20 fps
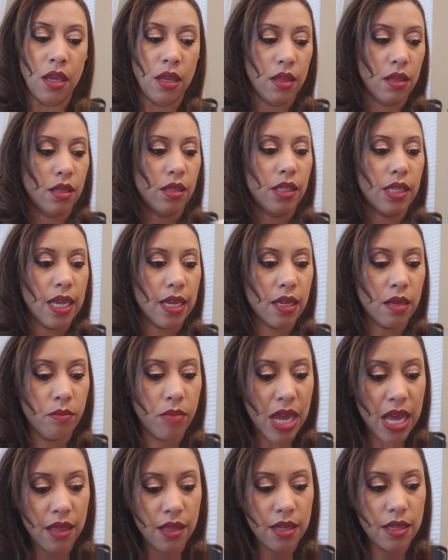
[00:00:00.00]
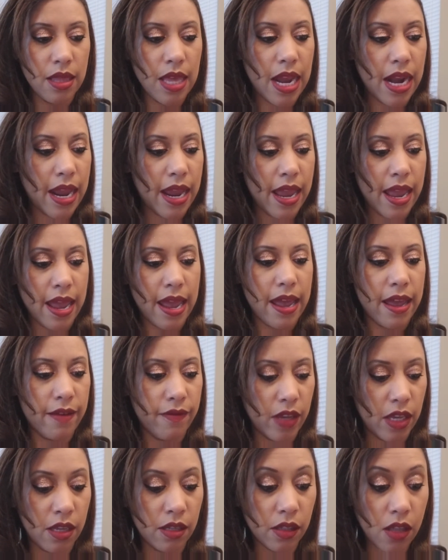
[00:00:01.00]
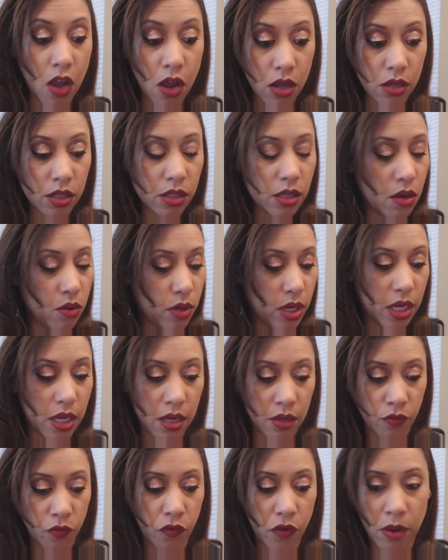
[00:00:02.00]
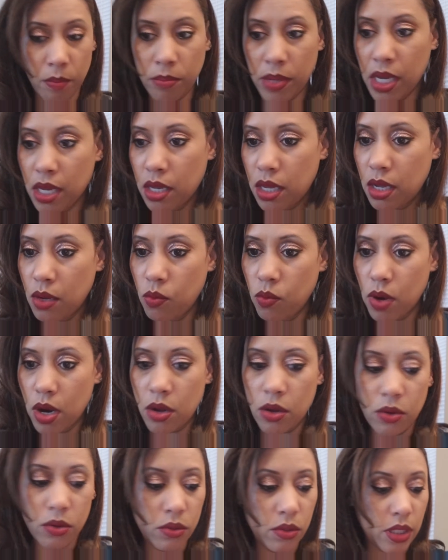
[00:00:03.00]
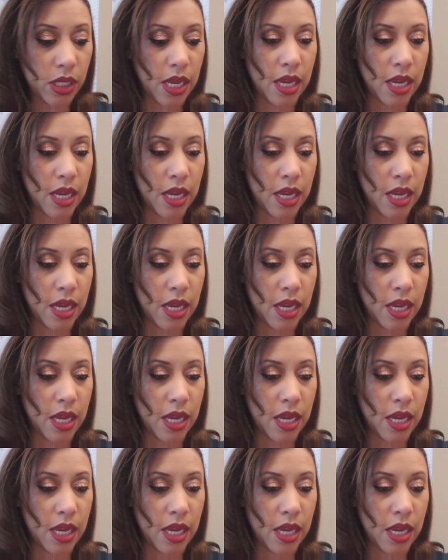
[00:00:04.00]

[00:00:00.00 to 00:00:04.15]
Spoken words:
the second palette that I have is also again from Pinkey Rose,